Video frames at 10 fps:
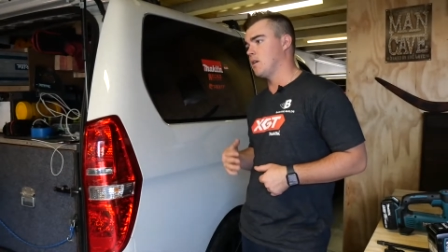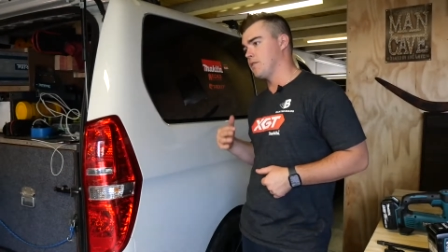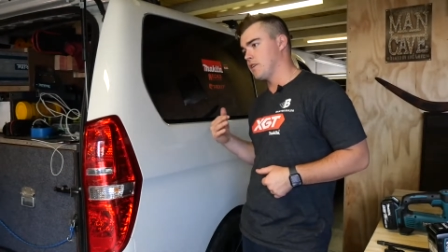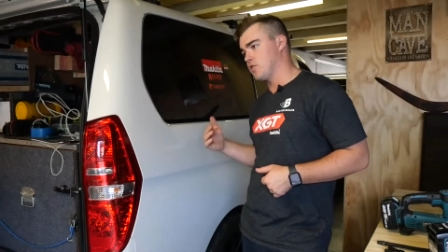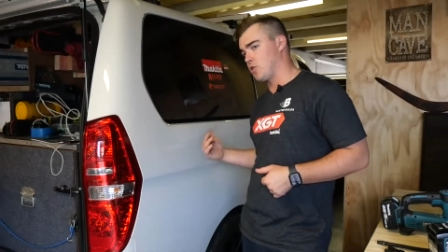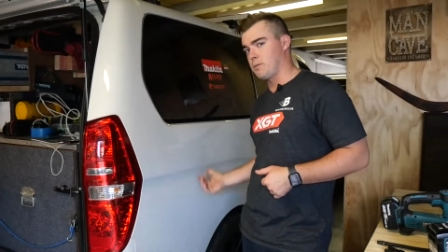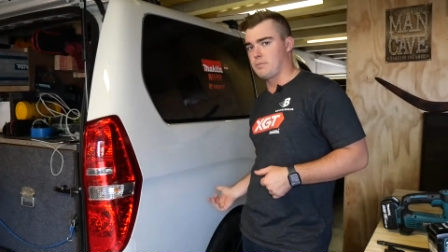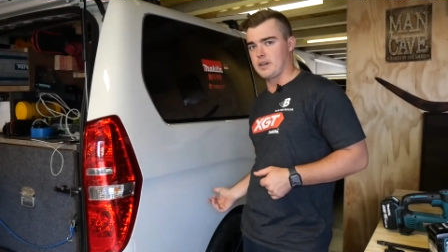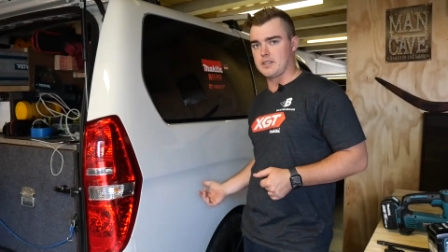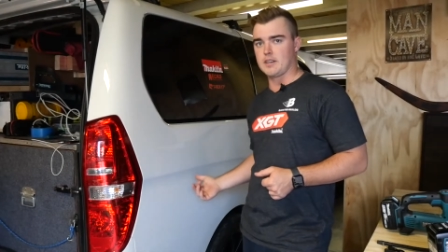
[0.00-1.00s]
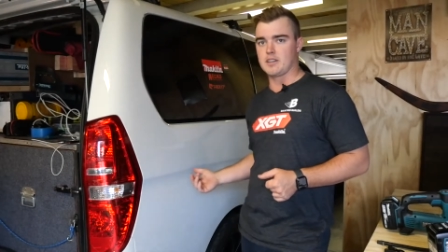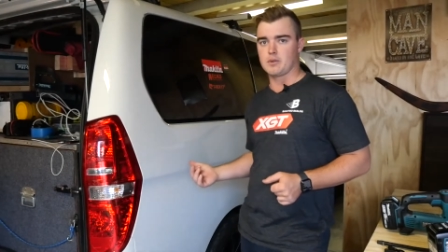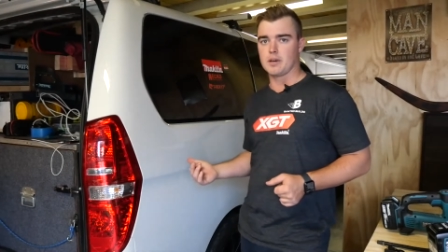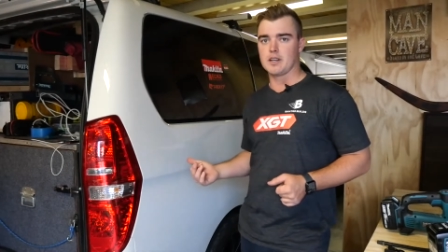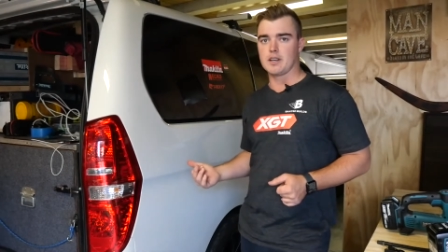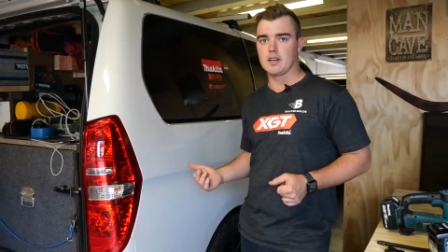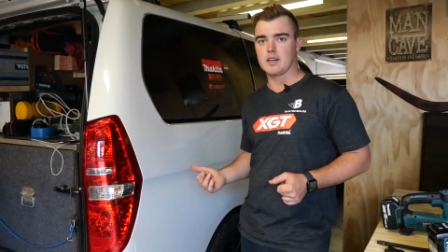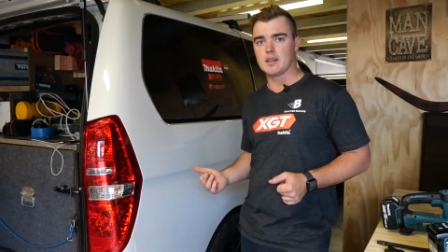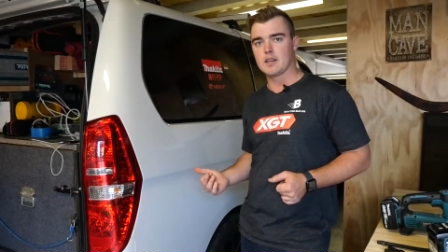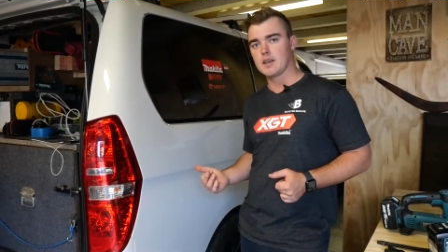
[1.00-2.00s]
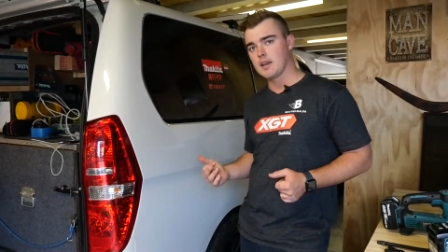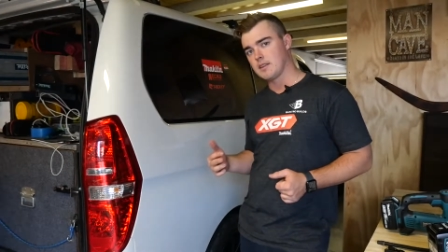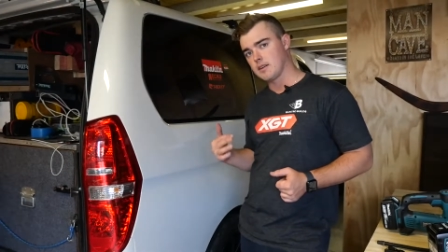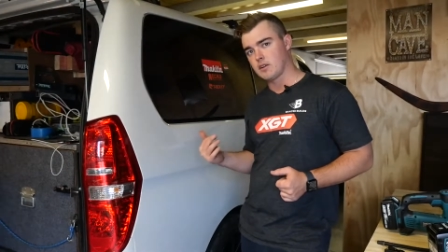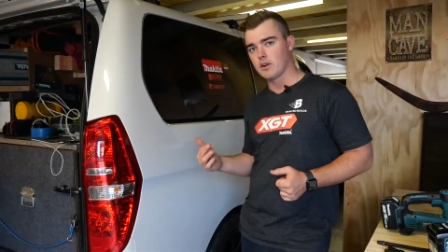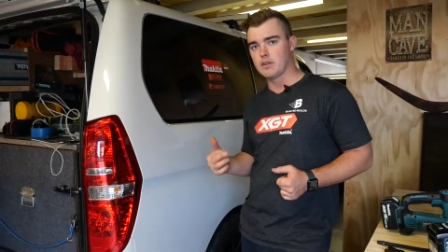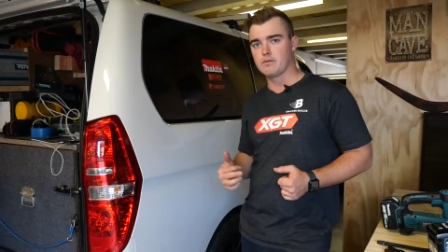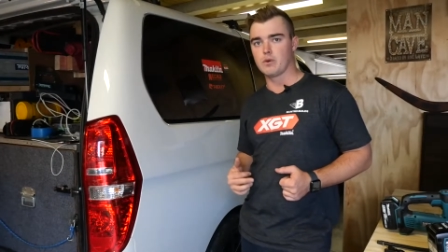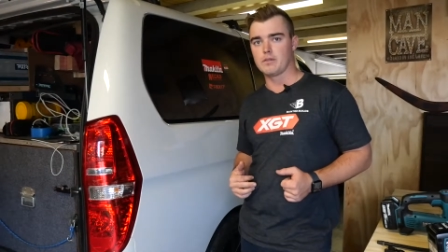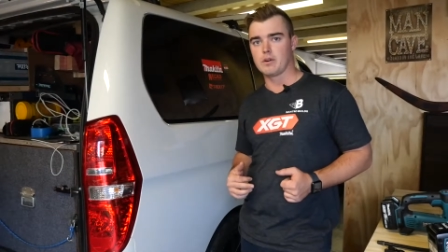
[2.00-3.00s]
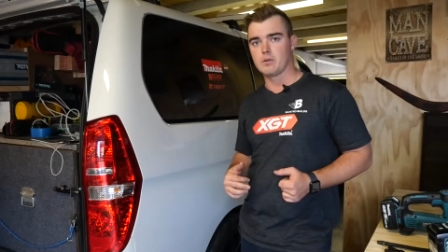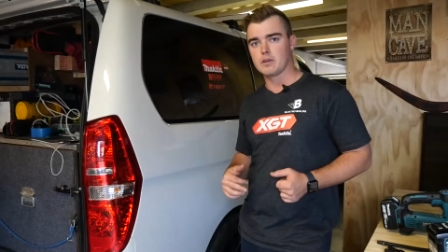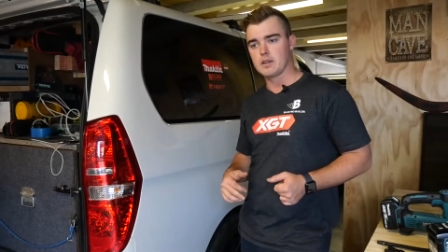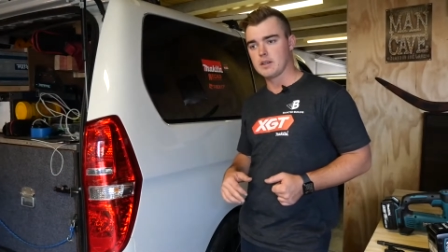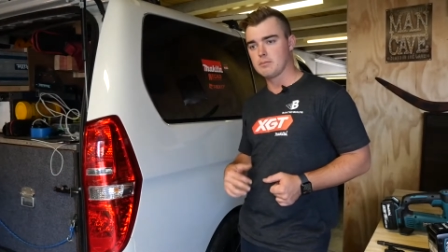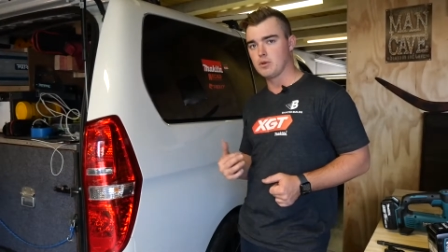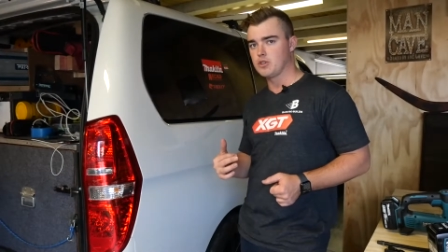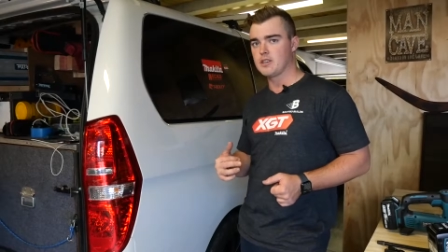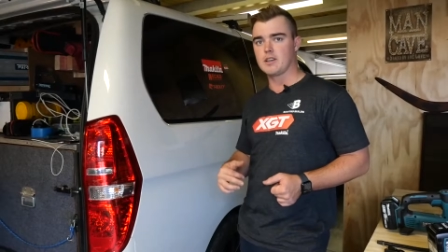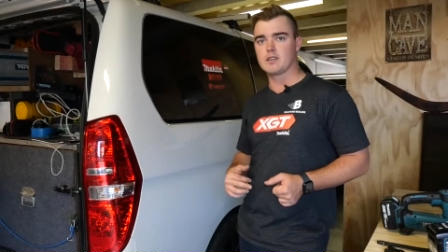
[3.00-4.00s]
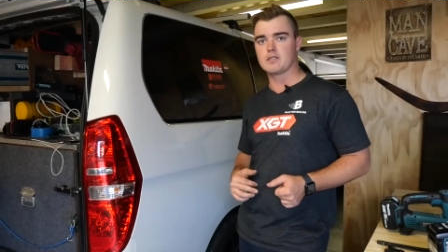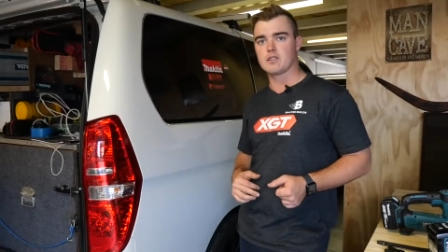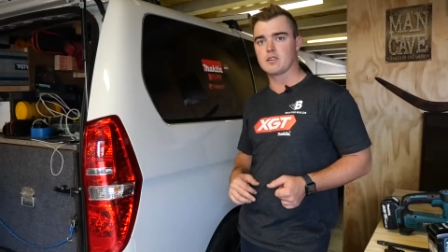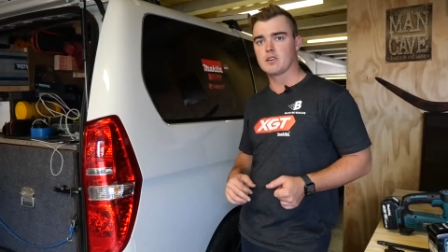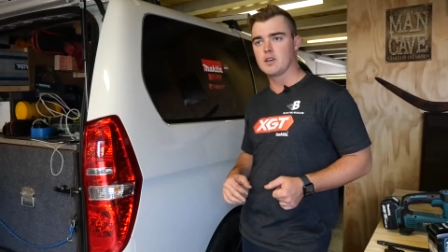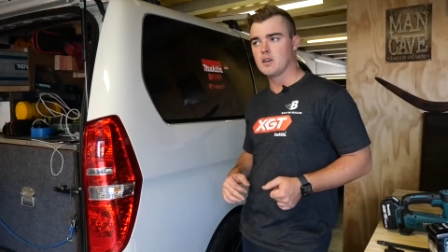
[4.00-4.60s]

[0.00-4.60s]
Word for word: I'll then drop it back down to 20 again and then go on the 40 volt and merge that in so